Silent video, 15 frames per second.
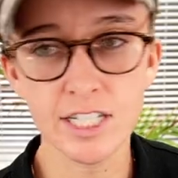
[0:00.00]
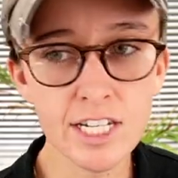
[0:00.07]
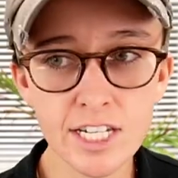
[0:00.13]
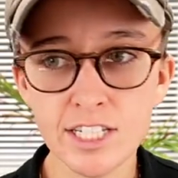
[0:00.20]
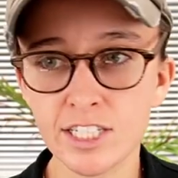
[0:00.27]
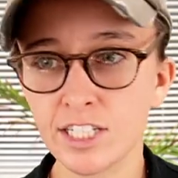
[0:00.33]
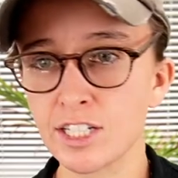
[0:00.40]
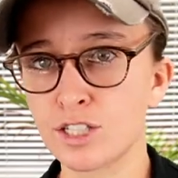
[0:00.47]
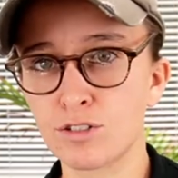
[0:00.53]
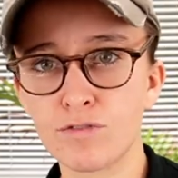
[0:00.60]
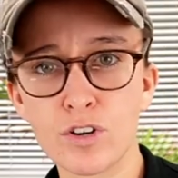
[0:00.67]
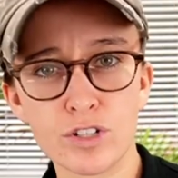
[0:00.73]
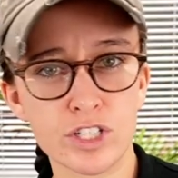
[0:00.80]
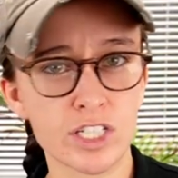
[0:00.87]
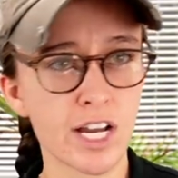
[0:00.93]
easy, it's
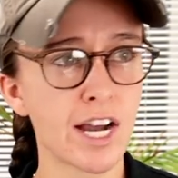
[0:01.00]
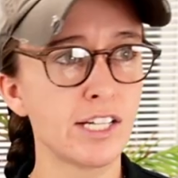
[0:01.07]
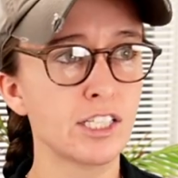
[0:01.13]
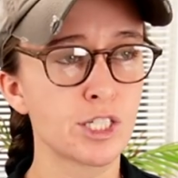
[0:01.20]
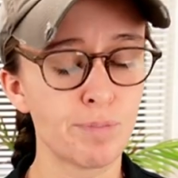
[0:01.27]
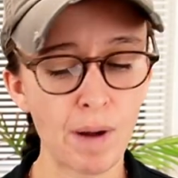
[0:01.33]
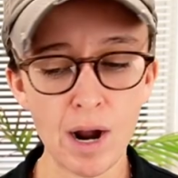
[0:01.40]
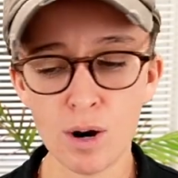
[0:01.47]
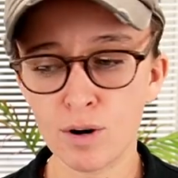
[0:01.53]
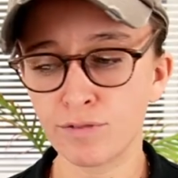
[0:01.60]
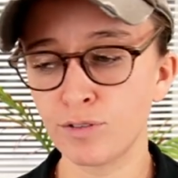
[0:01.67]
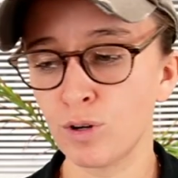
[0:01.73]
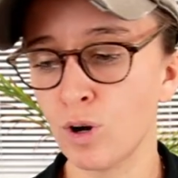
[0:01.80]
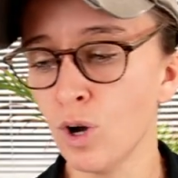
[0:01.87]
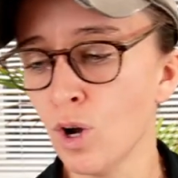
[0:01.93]
versatile, it's
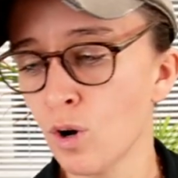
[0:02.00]
powerful,